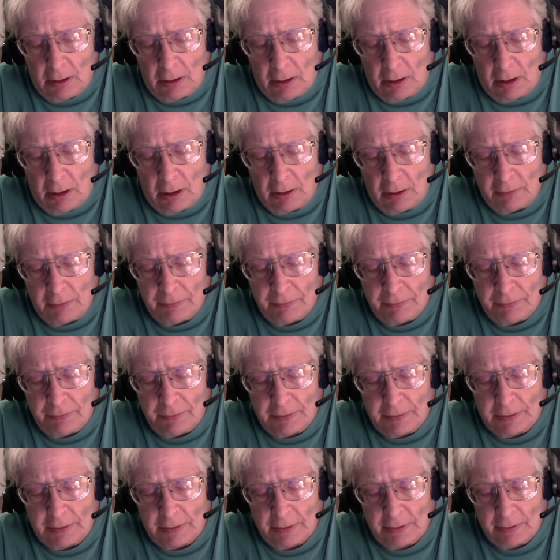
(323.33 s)
off
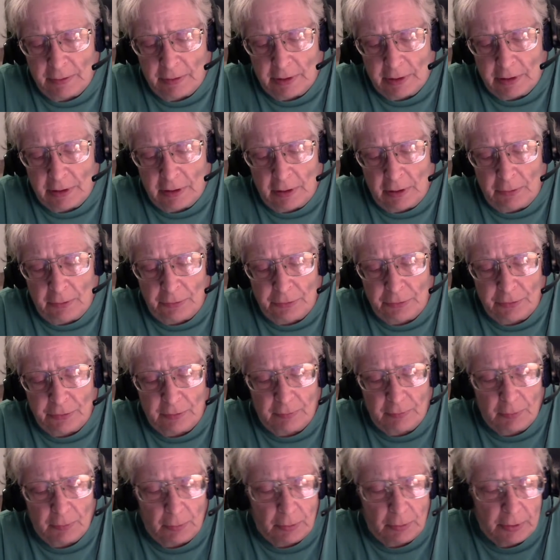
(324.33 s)
the coast
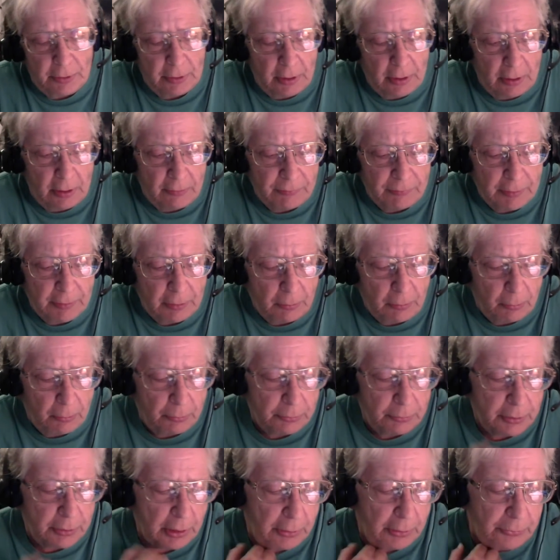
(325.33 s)
of north off the
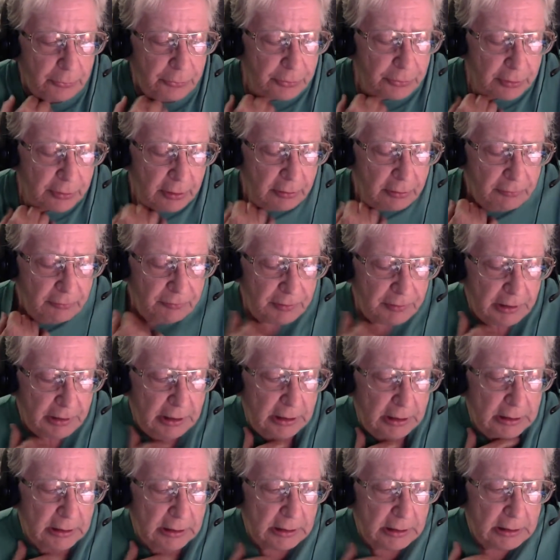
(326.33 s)
coast of
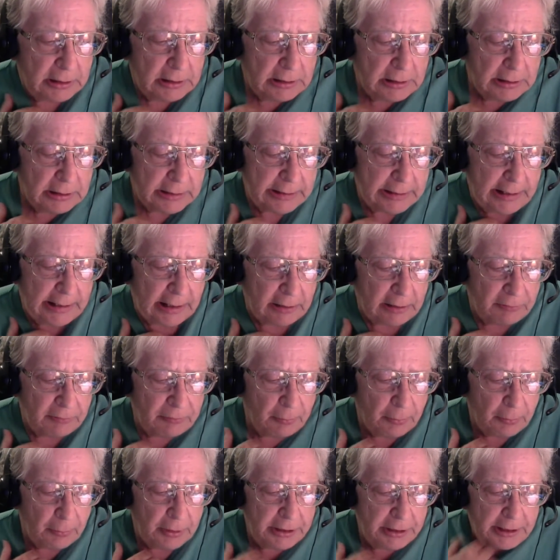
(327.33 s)
uh,
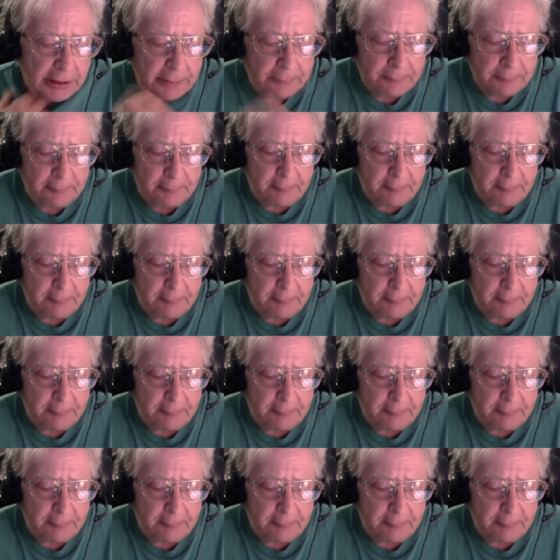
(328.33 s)
California.